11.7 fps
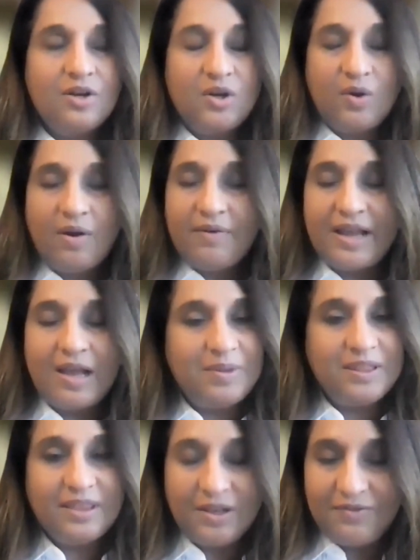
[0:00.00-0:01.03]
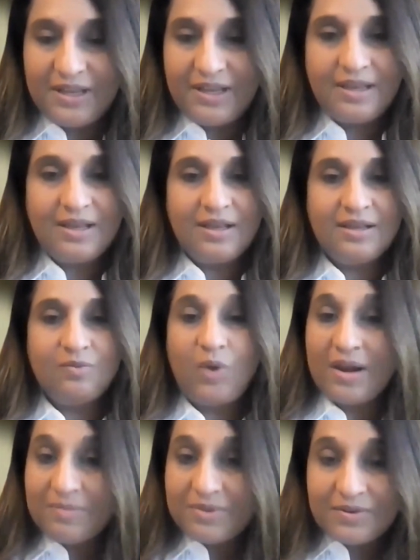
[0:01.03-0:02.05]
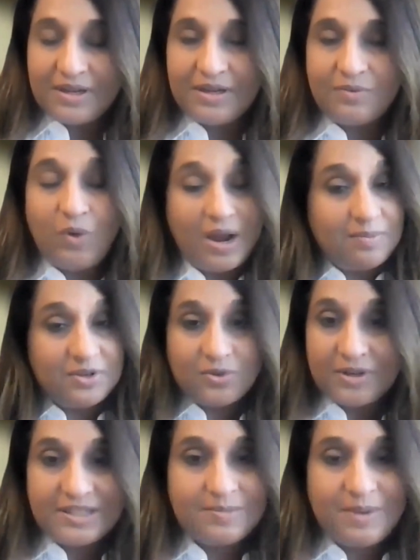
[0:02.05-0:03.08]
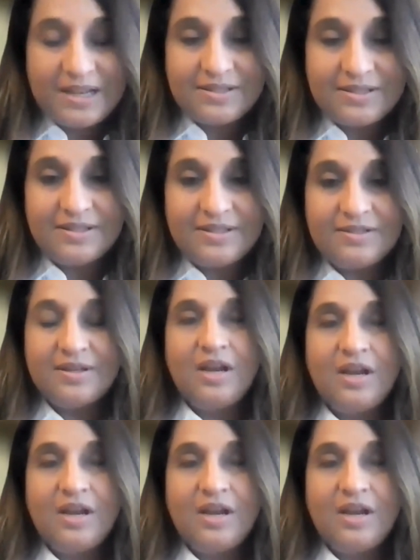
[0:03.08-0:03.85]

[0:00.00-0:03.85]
growing up and living in white majority spaces